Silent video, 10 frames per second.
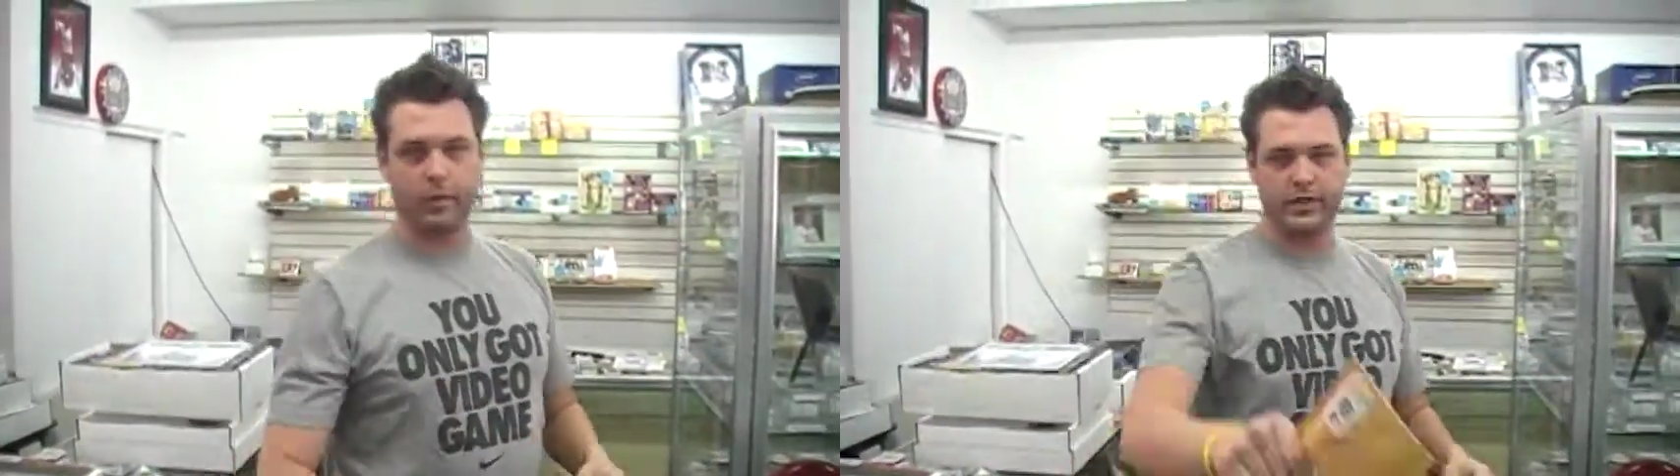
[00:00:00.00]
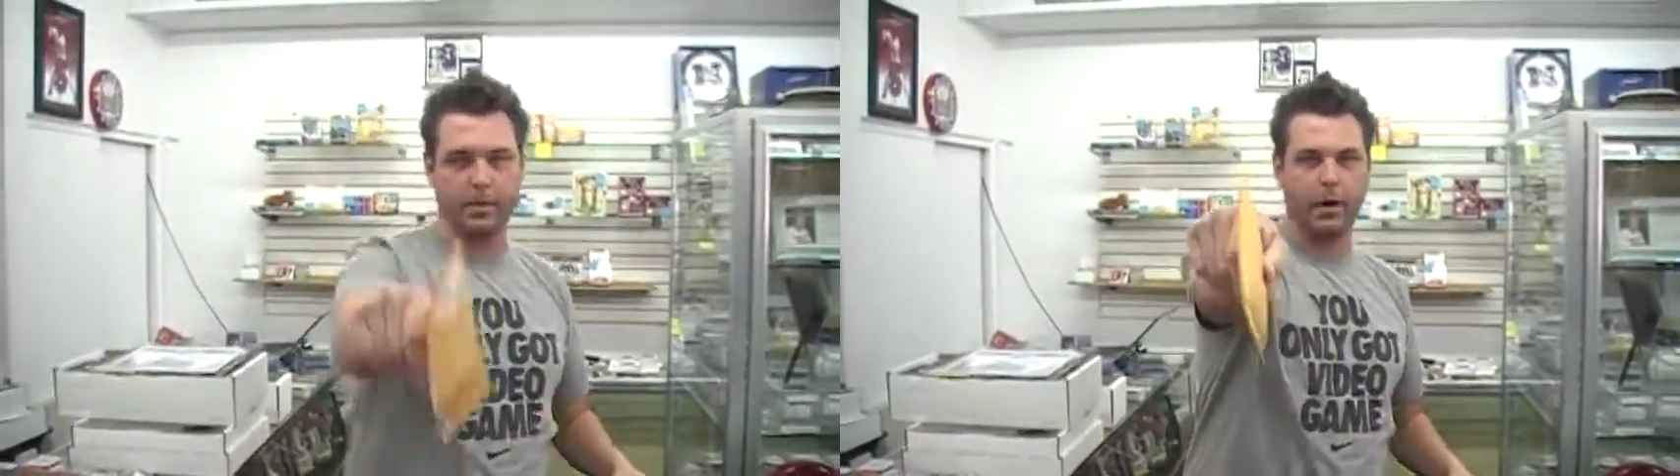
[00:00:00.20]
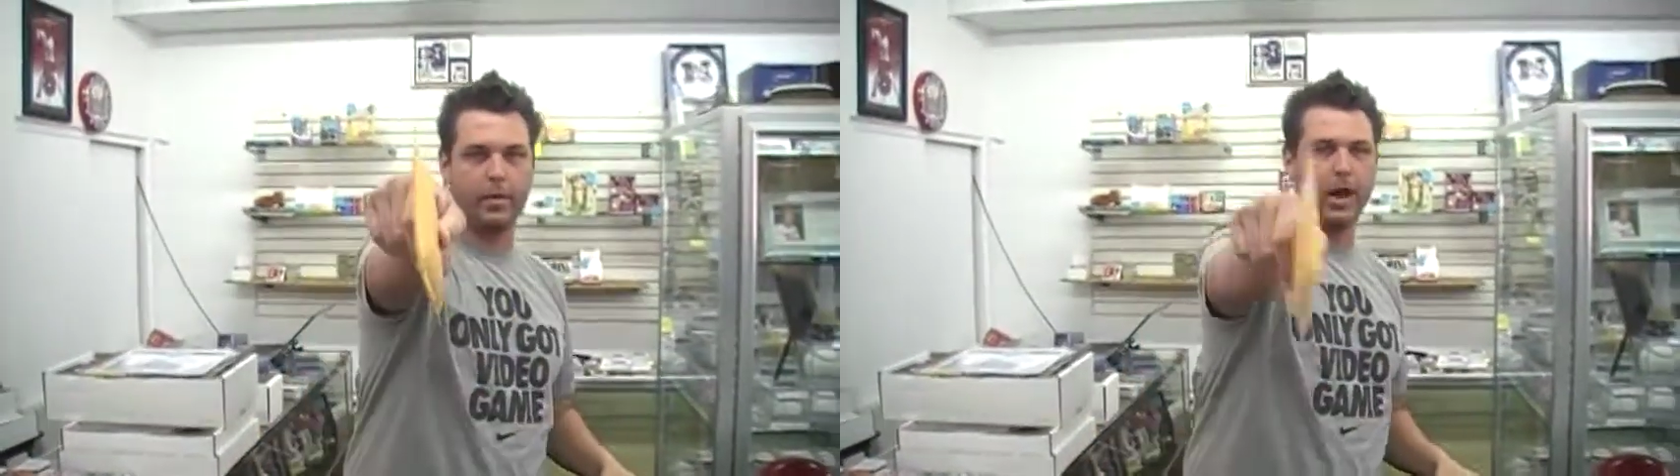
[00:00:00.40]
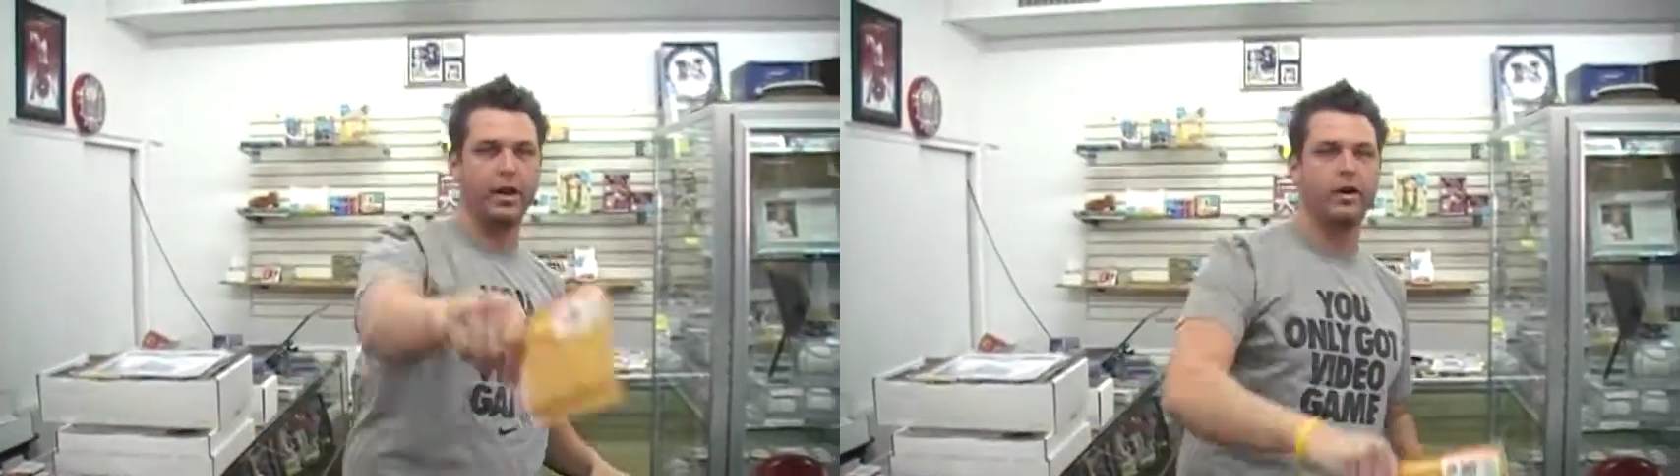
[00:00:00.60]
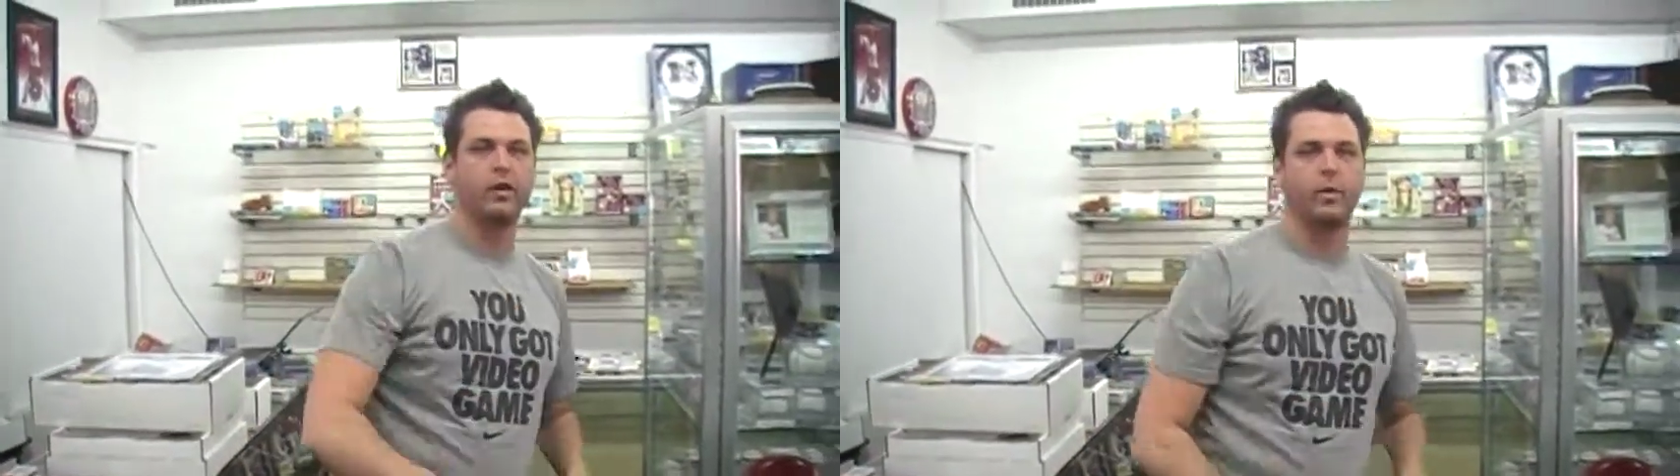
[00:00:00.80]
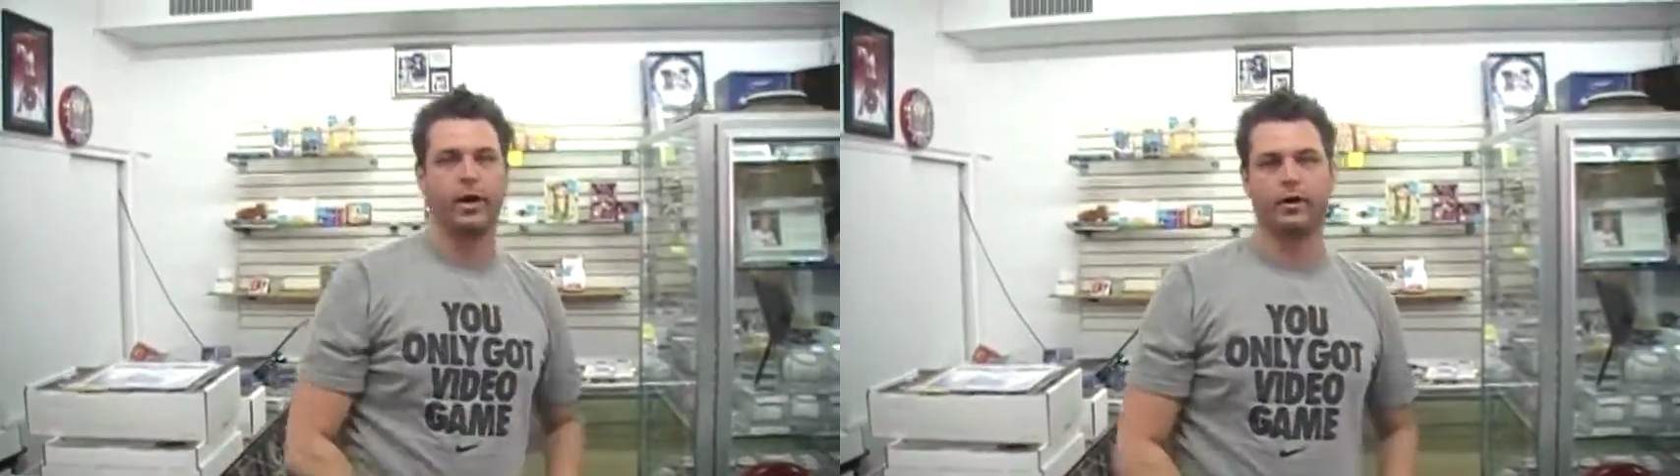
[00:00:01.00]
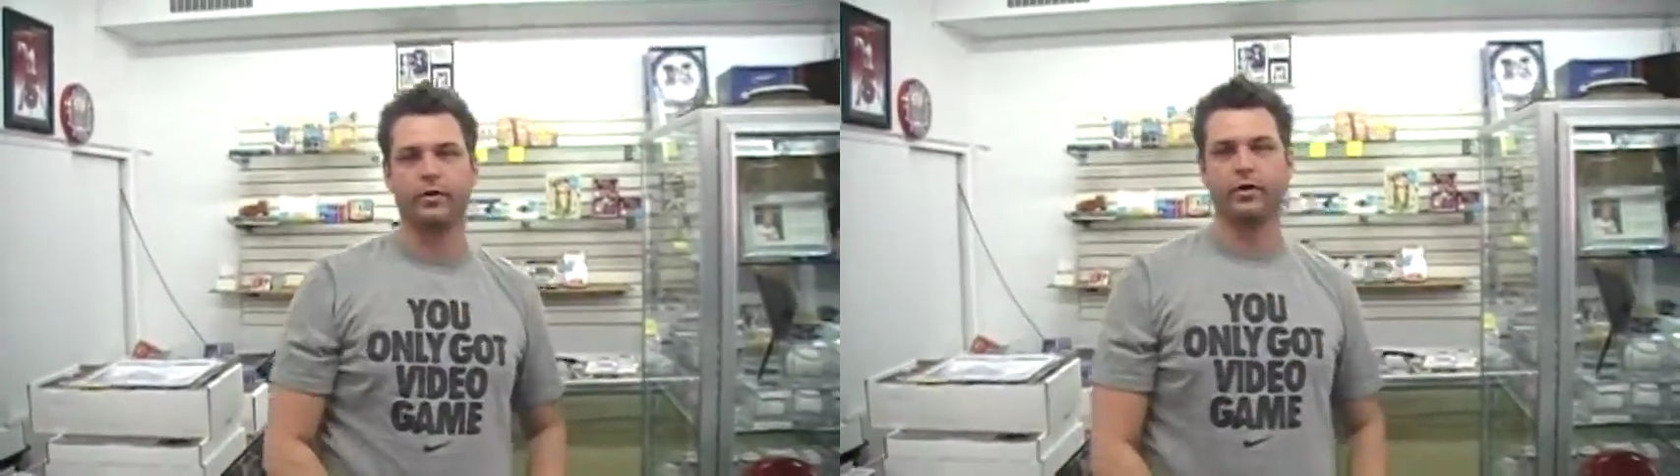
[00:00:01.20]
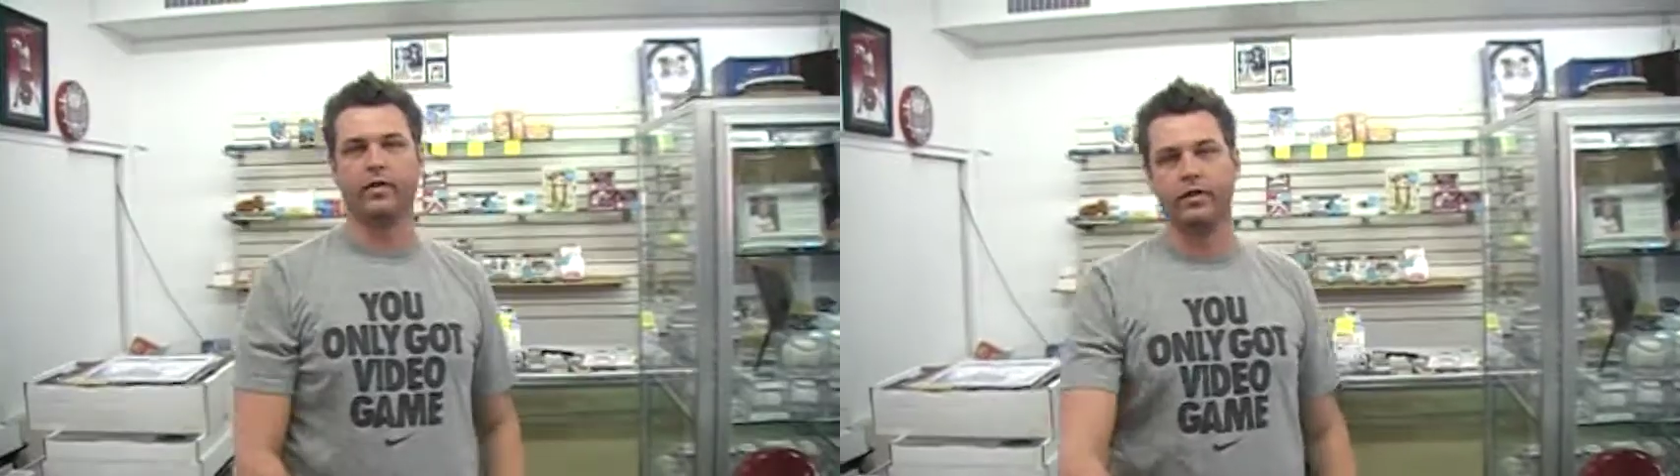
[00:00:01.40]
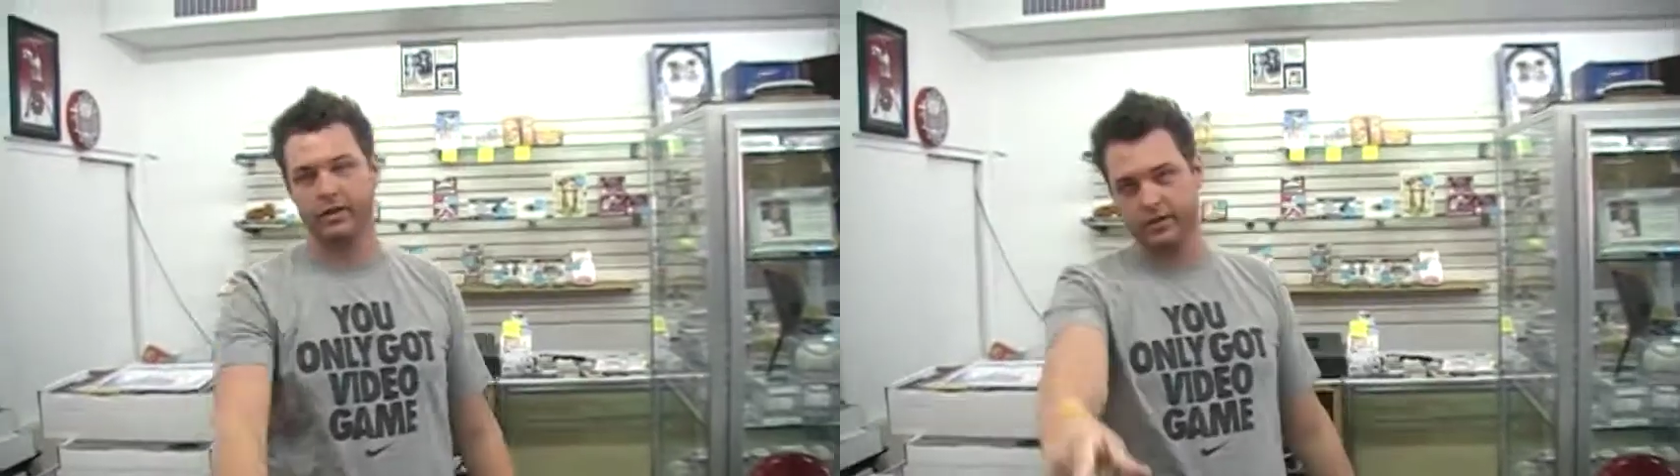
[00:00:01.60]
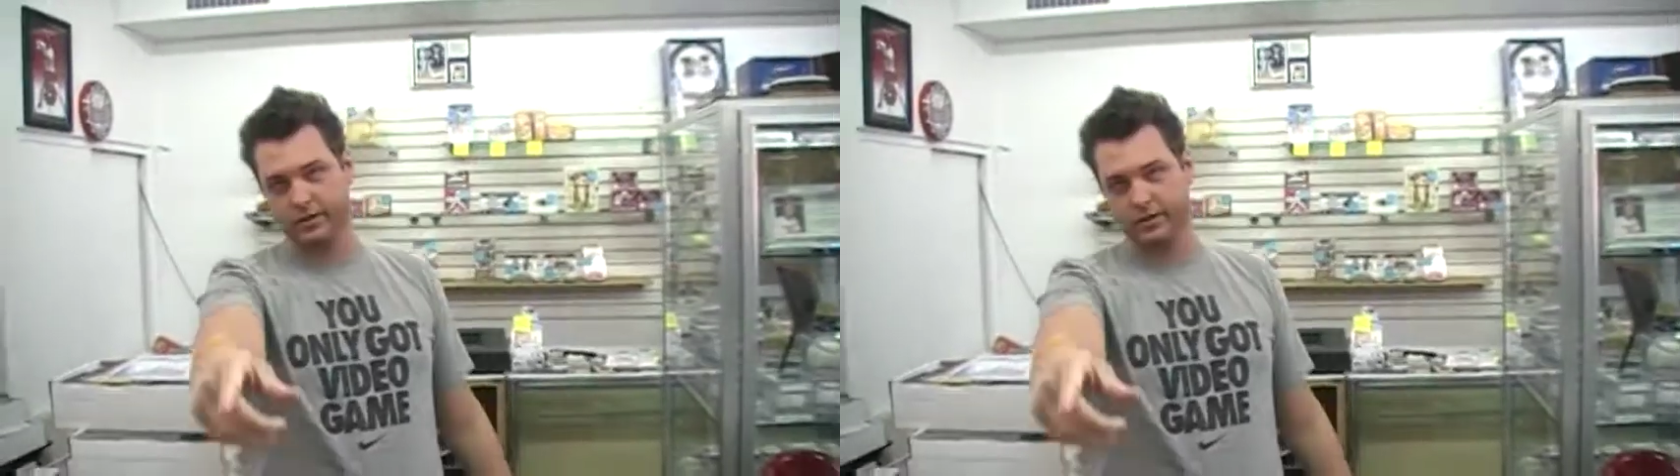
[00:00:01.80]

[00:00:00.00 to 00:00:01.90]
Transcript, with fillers: What's up, RBI here? RBI Crew 7?